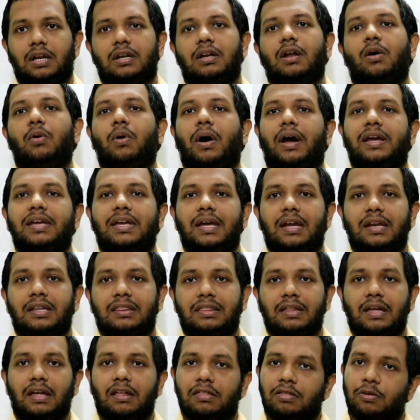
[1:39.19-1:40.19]
Now I can
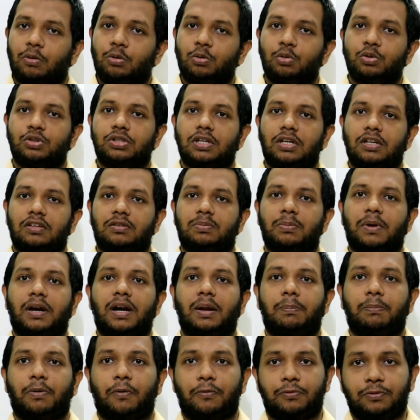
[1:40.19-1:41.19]
say a solution is
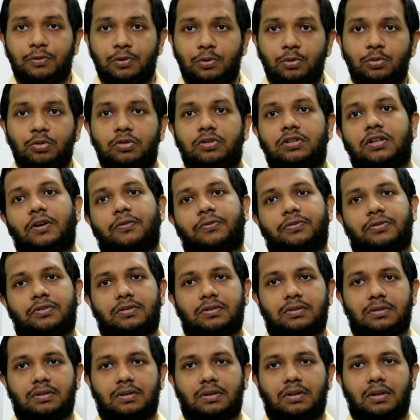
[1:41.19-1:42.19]
made up of two
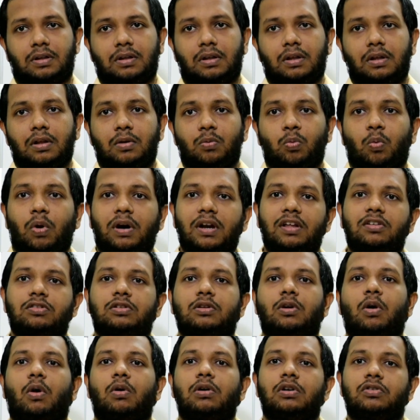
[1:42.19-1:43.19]
stuffs. One is
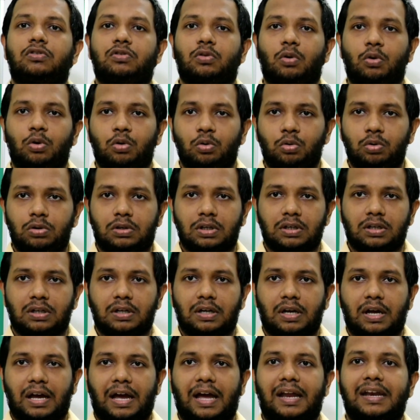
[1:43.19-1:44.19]
called solute
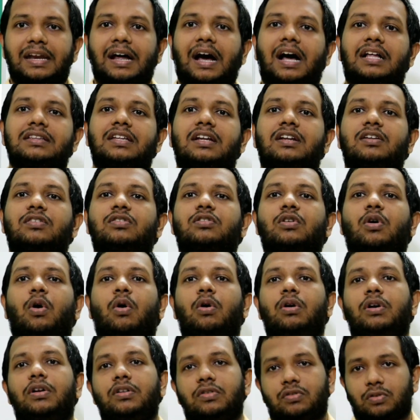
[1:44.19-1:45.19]
and other is
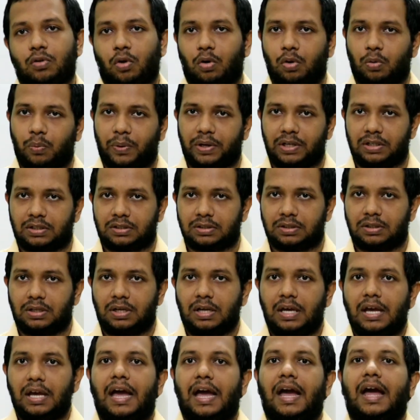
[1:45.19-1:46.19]
called solvent.
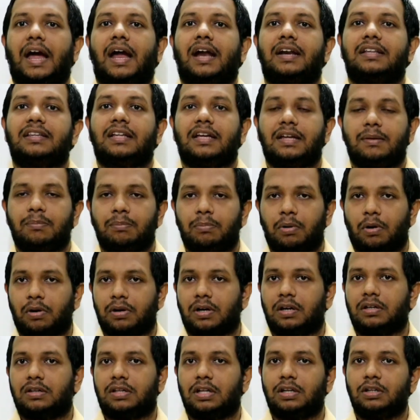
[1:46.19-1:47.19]
And the
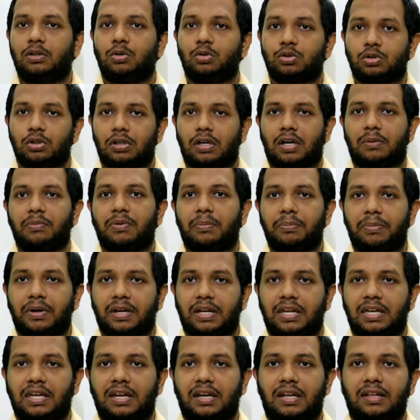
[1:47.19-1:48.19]
important thing you should
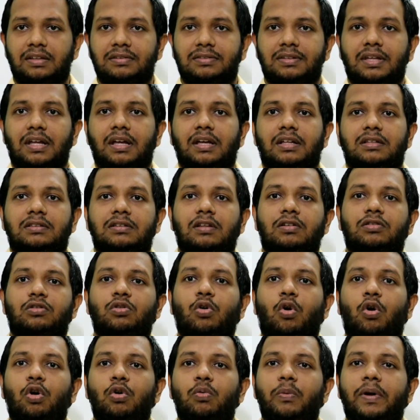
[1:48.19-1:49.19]
remember here is the
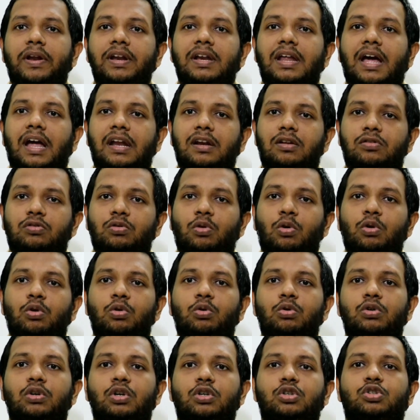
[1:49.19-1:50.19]
solvent and
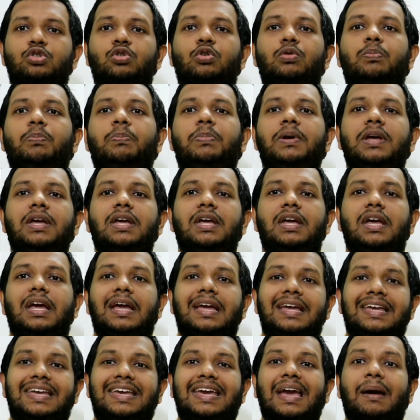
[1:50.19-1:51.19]
solute should be
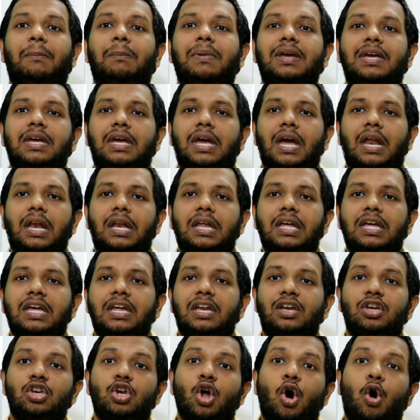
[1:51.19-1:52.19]

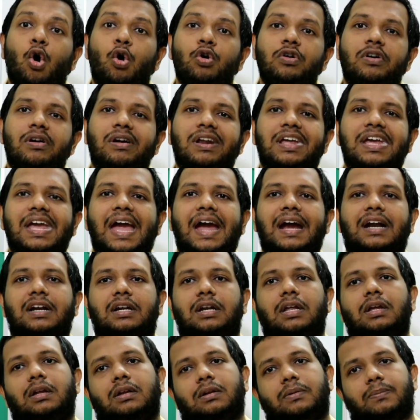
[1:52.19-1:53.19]
chemically
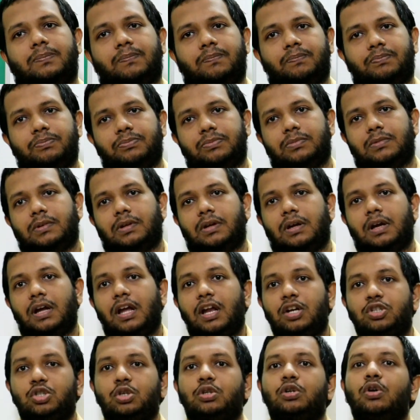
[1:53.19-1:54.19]
non-reacting.
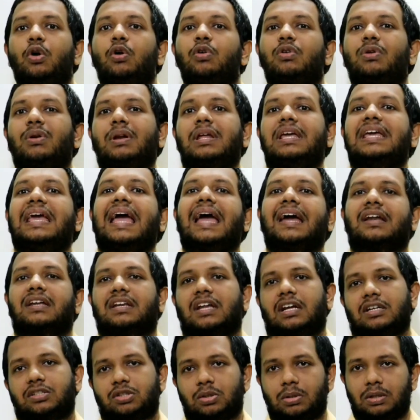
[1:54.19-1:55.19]
It should not
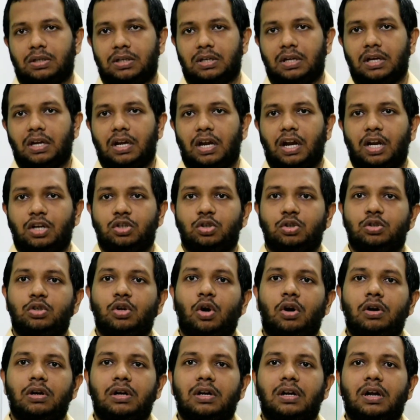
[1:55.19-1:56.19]
react actually. It should
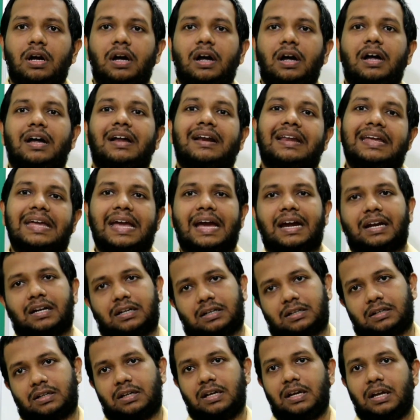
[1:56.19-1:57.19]
not
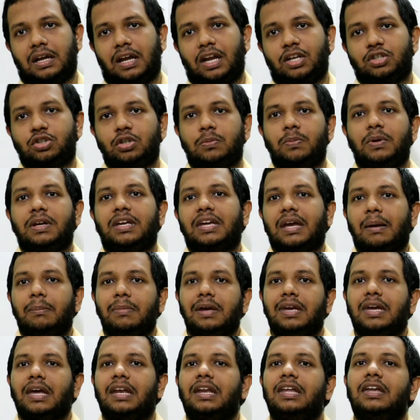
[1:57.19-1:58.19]
react. It should be
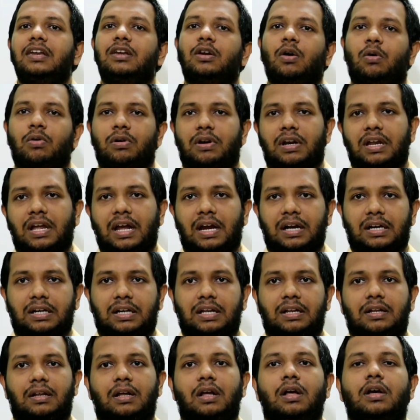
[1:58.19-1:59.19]
chemically
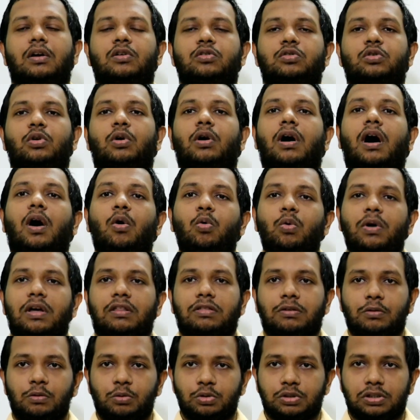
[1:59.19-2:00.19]
non-reacting. So how
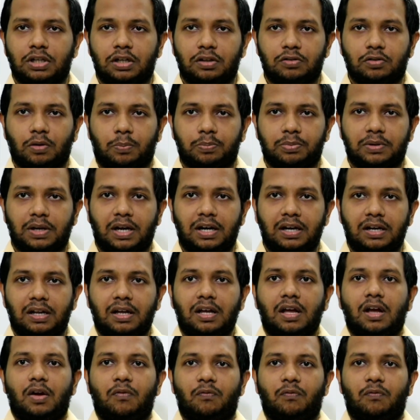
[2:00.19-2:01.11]
a solution is obtained?